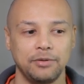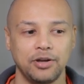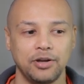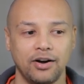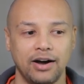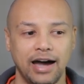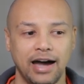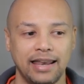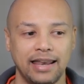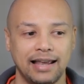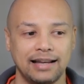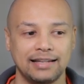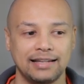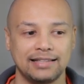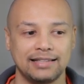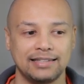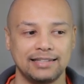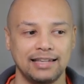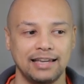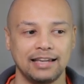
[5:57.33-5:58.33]
your
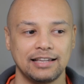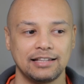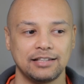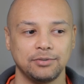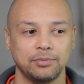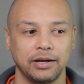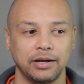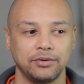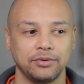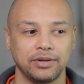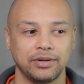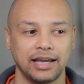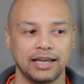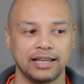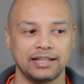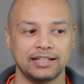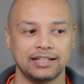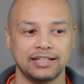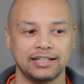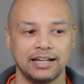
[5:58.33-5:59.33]
analytics, where you
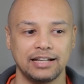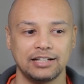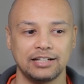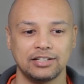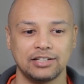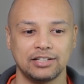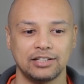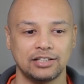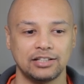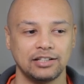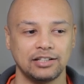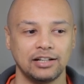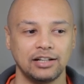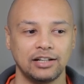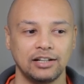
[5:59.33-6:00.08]
can change